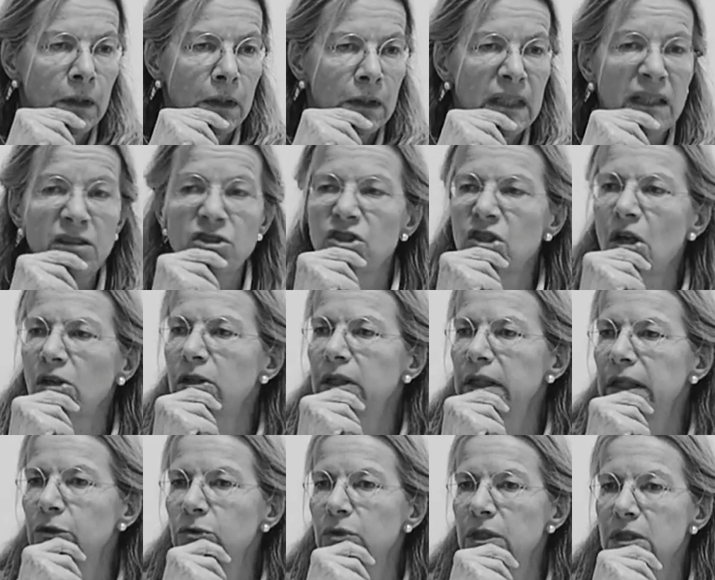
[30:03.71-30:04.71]
And then
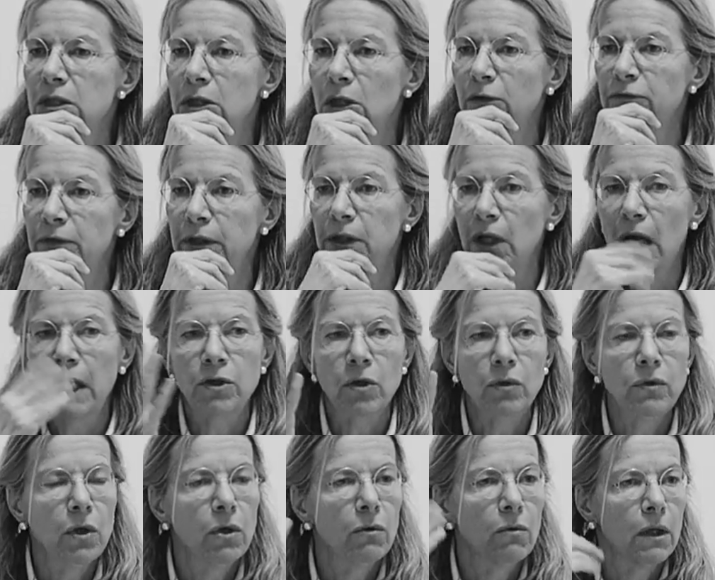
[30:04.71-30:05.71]
suddenly you discover, I
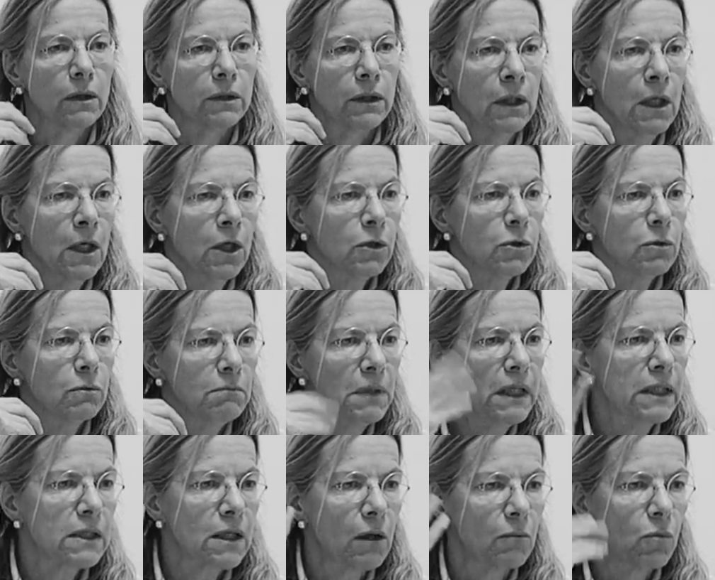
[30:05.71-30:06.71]
don't know why, you
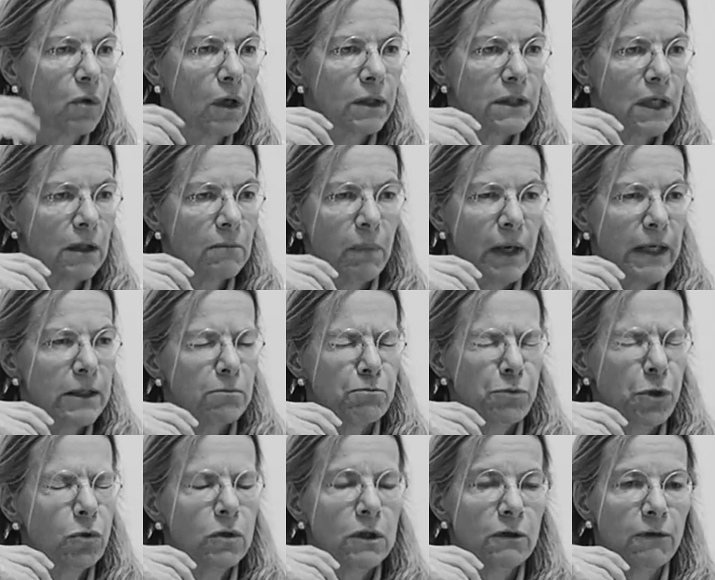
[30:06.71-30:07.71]
meet someone that plays
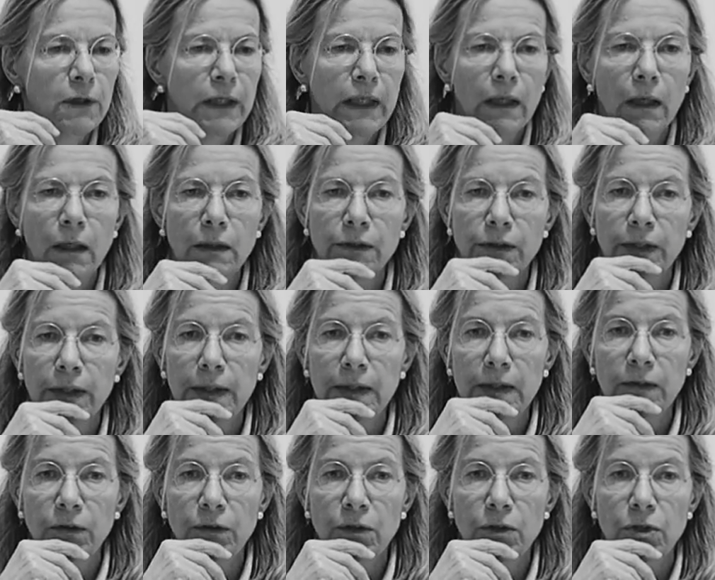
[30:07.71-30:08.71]
beautifully
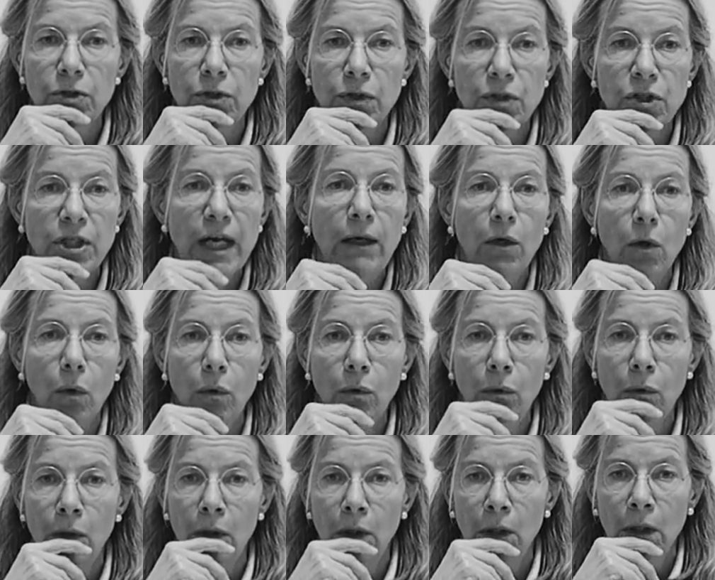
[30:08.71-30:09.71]
the cello,
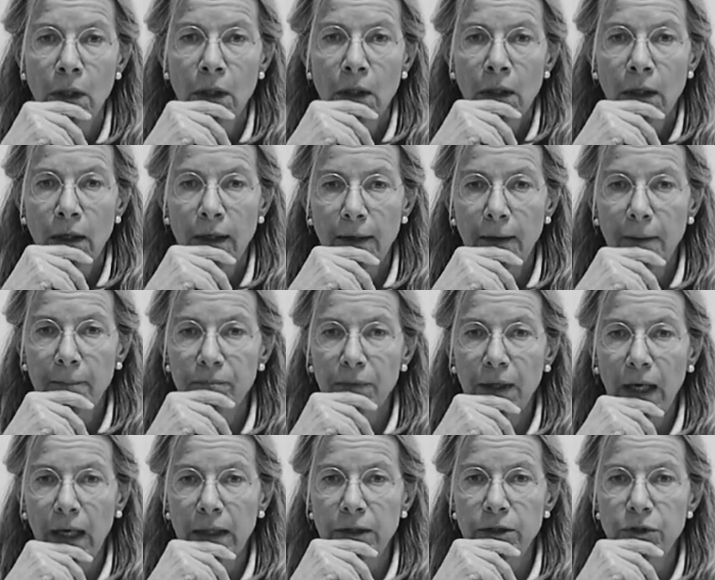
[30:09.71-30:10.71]

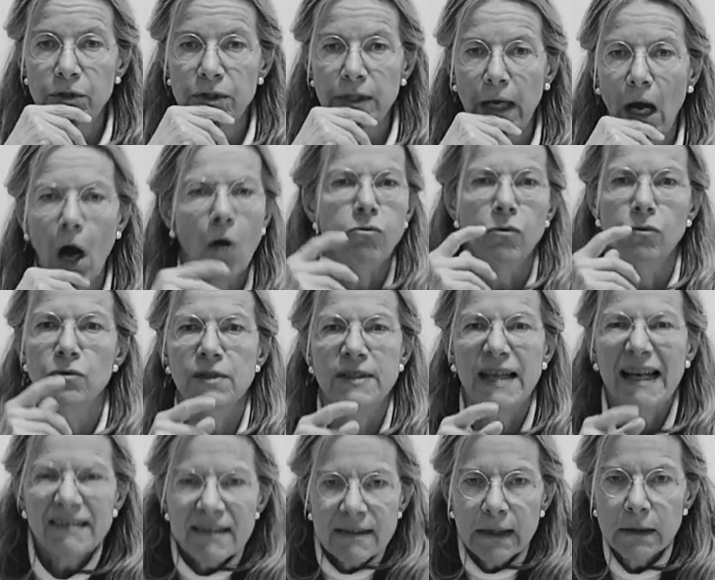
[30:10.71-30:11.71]
and you say, oh,
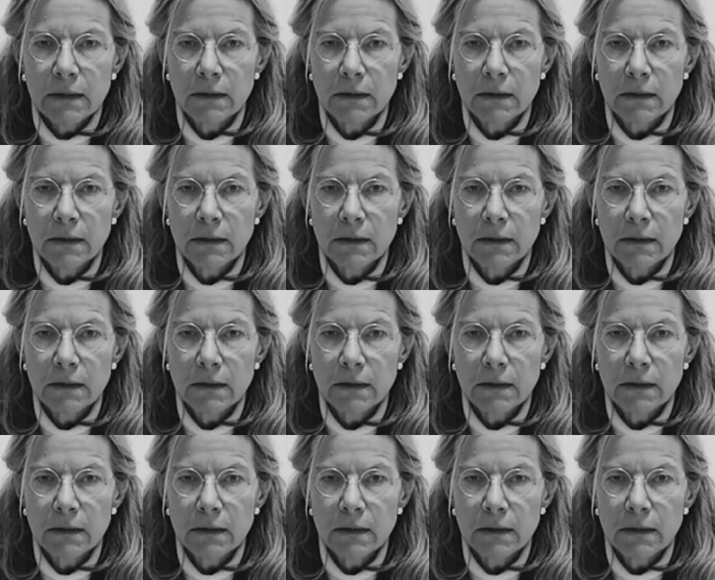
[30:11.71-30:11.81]
that's